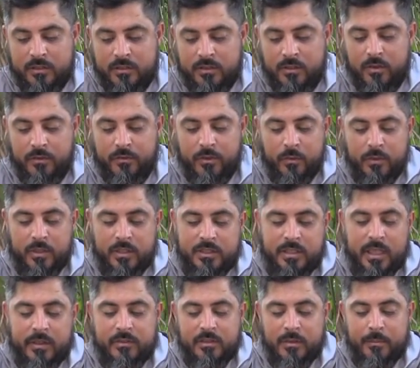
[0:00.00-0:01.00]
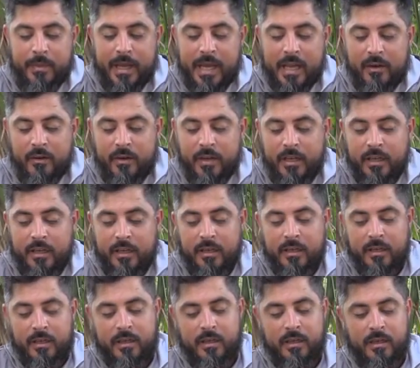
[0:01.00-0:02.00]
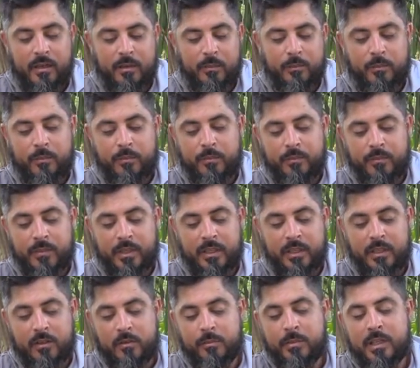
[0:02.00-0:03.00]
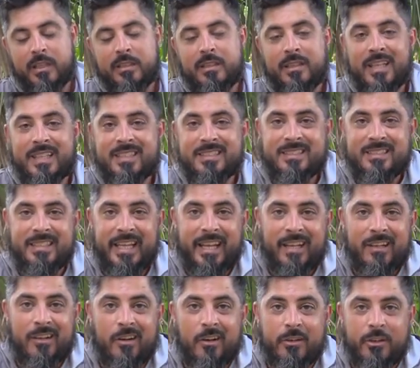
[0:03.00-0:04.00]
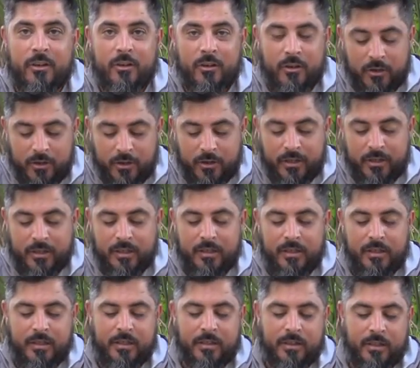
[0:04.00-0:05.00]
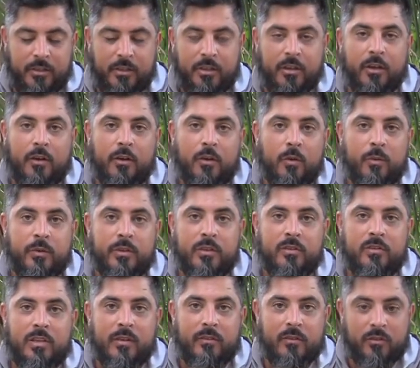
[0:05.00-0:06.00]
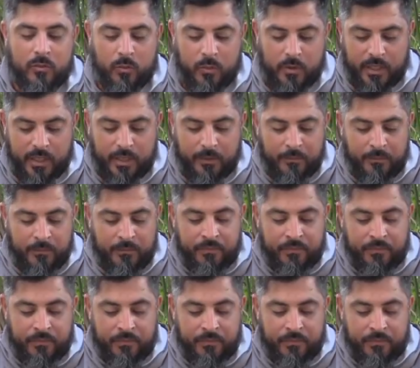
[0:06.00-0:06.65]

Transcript: So if you want to save some battery and a little bit less data on your card, then you can go with the 720.